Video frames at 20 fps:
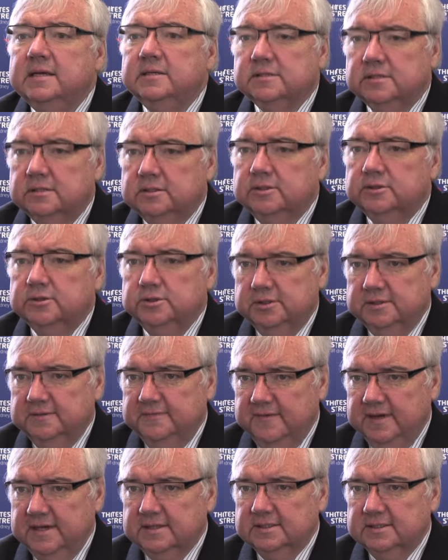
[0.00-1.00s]
institution
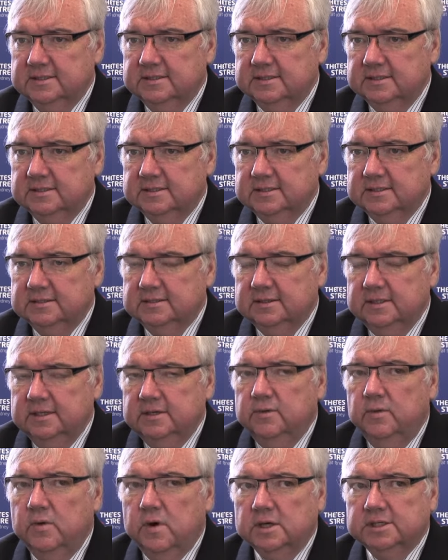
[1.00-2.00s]
faces this
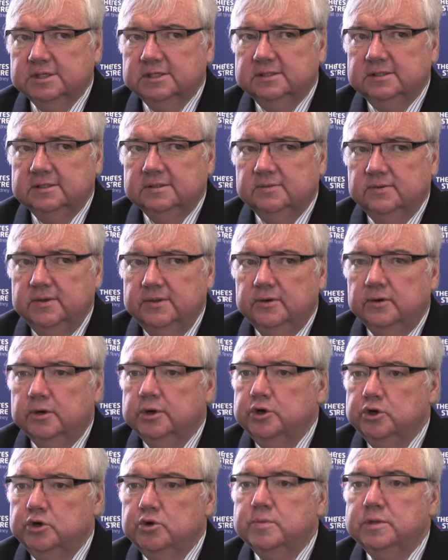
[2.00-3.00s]
in Washington when they're a
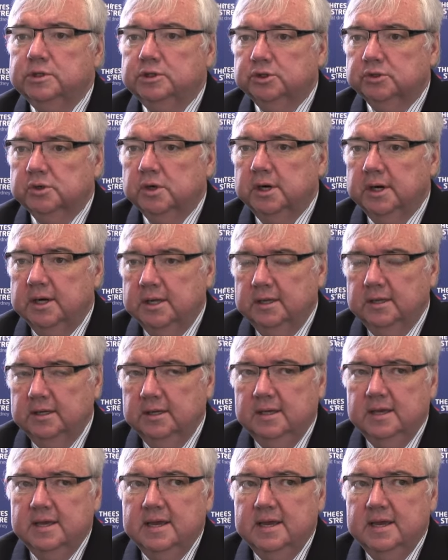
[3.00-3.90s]
new majority,